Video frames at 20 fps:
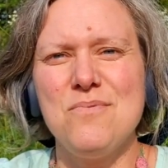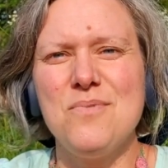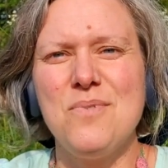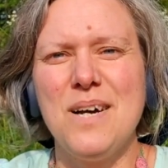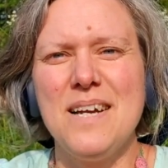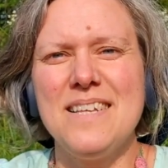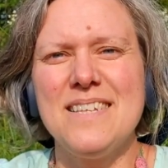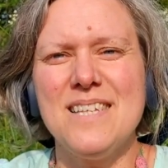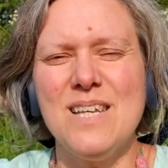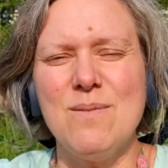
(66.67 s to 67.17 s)

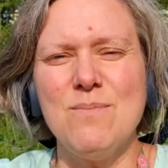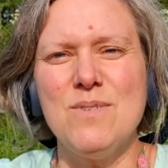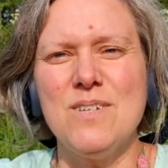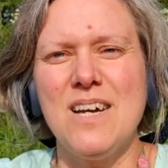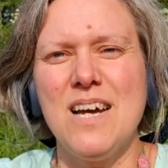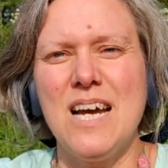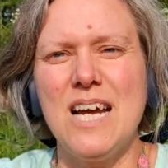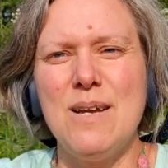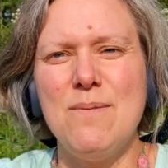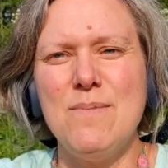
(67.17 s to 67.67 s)
quite some
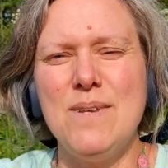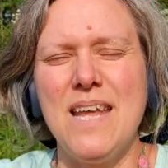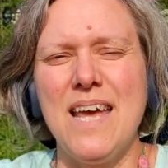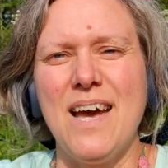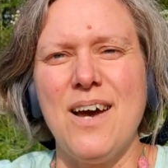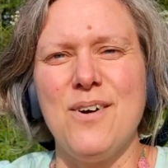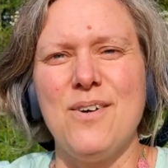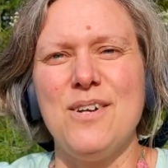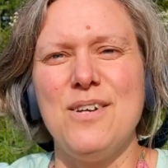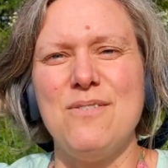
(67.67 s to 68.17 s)
time
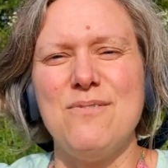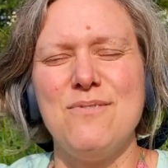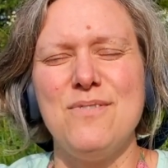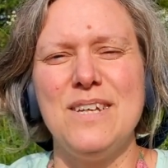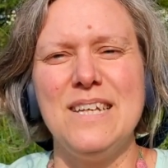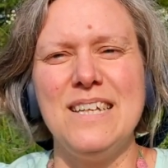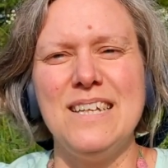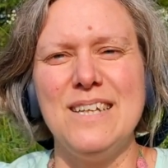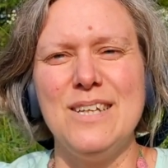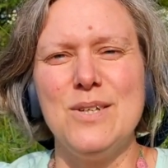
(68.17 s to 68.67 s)
now in
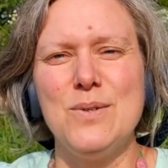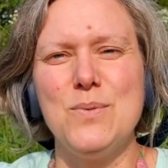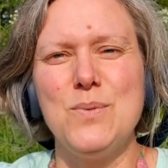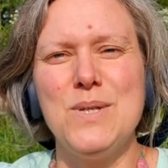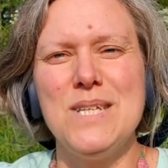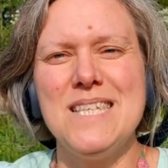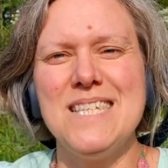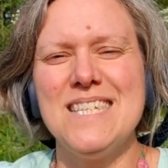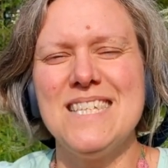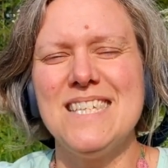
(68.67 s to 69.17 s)
Finland,
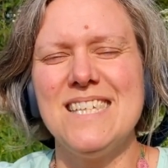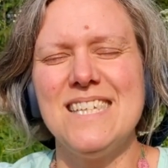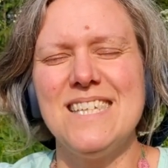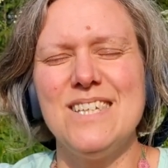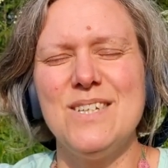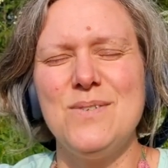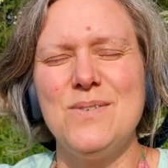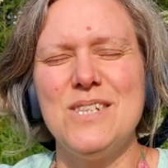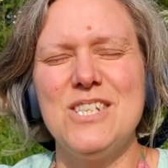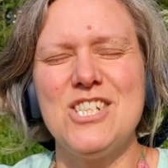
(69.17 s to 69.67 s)

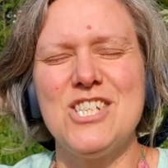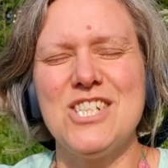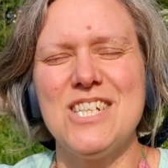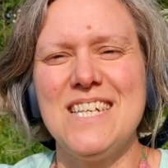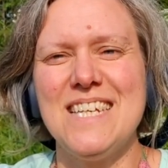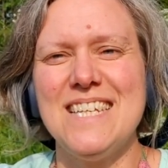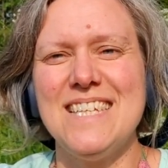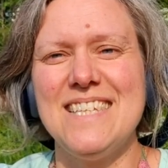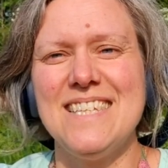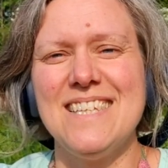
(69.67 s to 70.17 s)
which
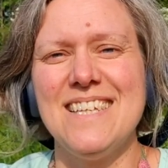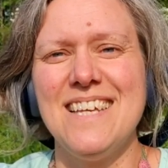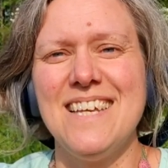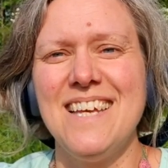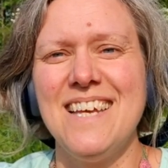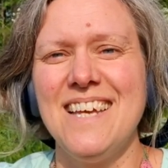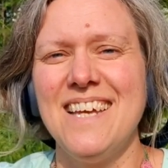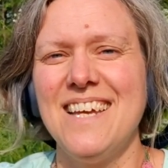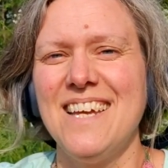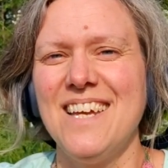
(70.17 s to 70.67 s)
is
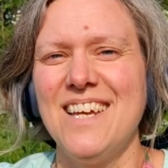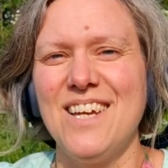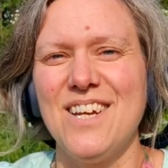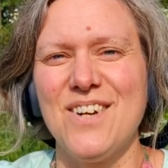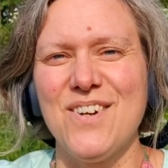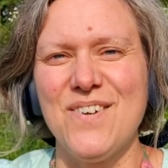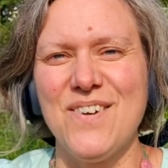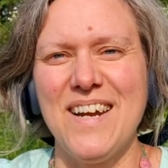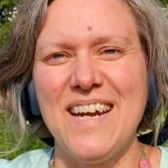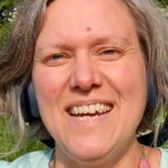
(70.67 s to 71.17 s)

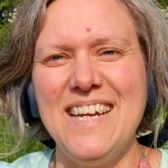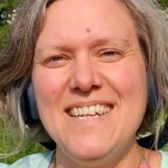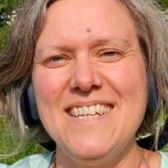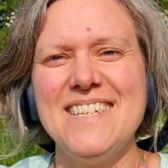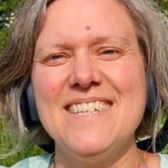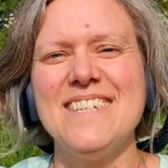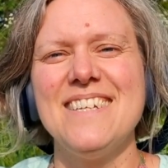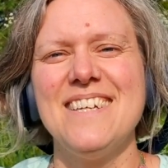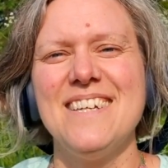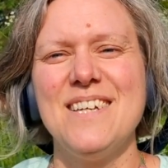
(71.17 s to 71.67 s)

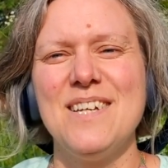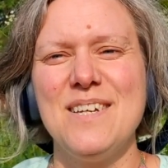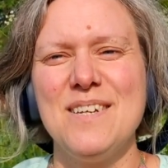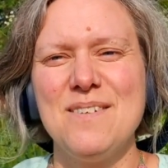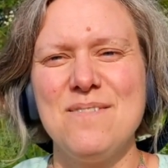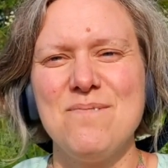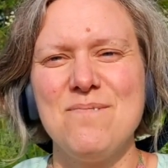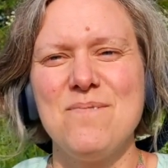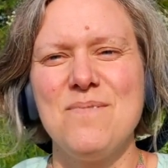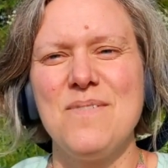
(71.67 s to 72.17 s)
great
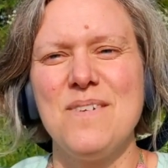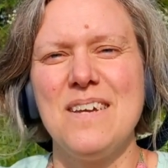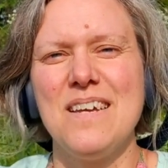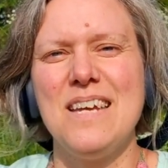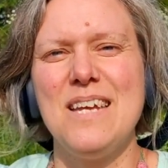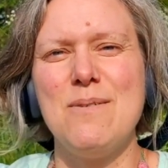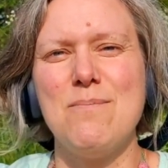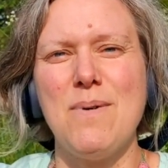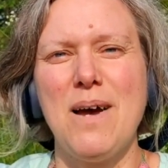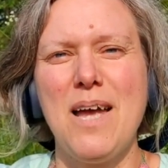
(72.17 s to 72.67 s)

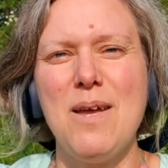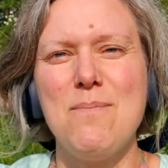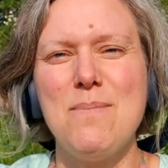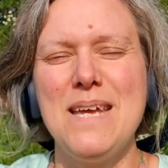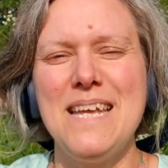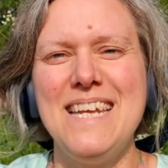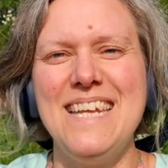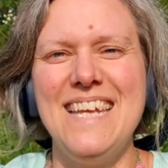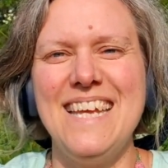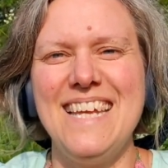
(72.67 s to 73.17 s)
in my
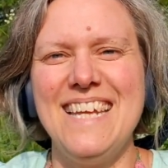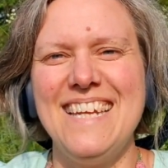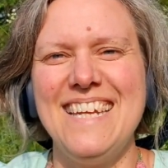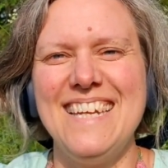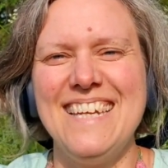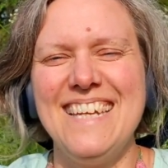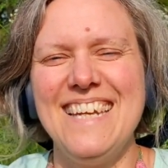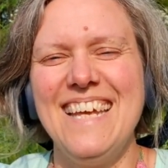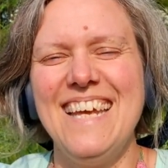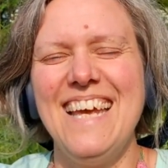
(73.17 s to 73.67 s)

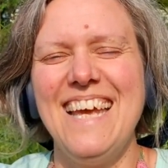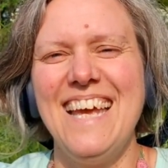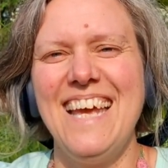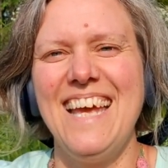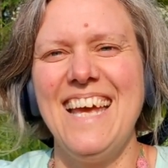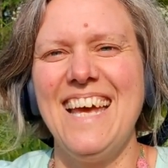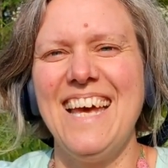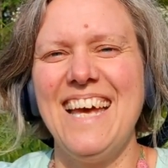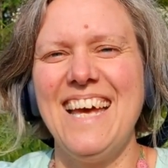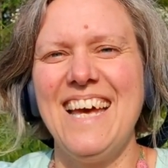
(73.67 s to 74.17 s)
opinion,
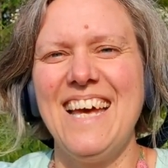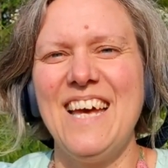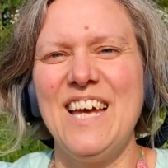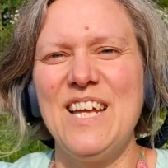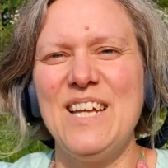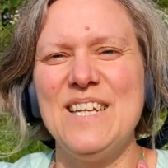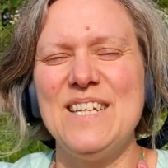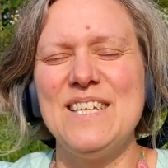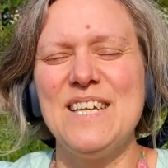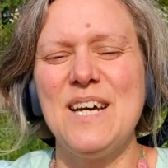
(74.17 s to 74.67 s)

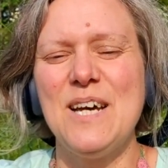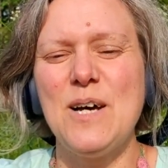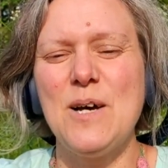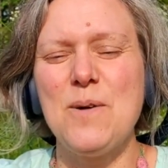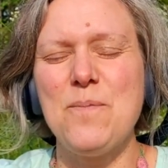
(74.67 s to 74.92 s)
and